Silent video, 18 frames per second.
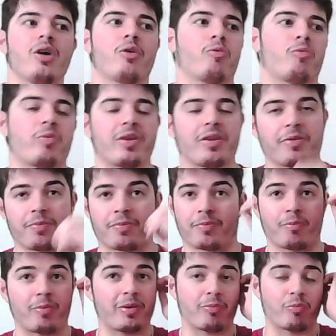we
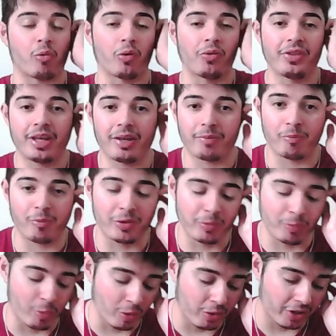
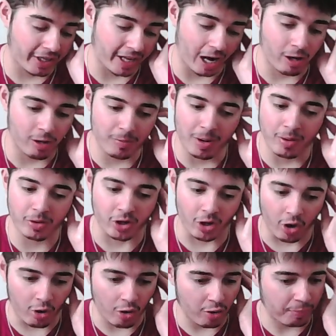won the Carabao
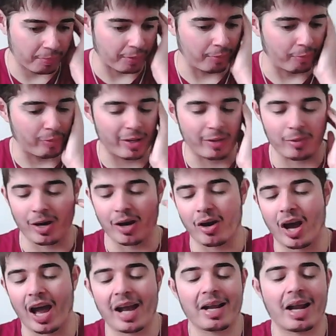Cup and we were
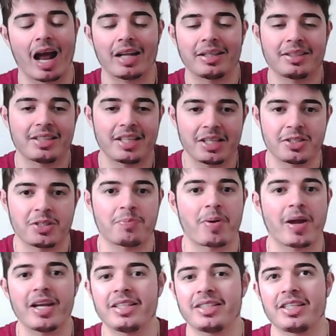
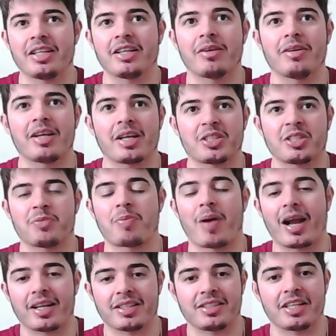anticipating and
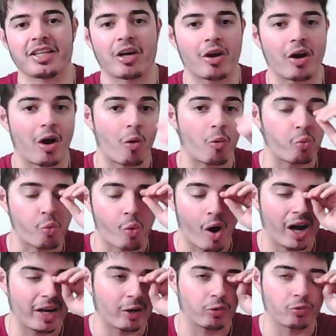expecting a
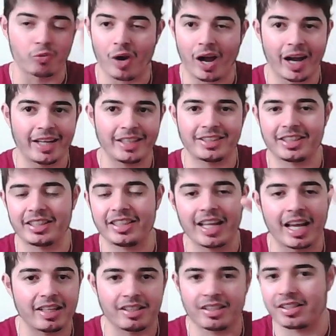wild ride to the
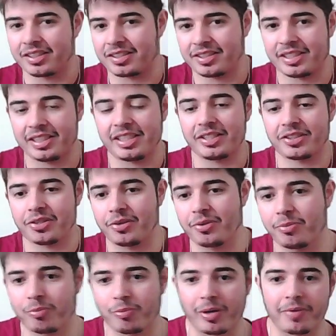end of the
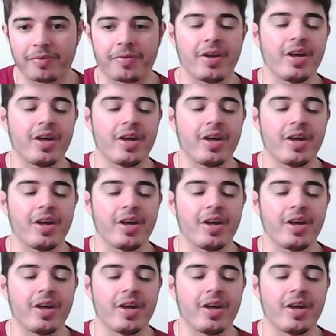season with,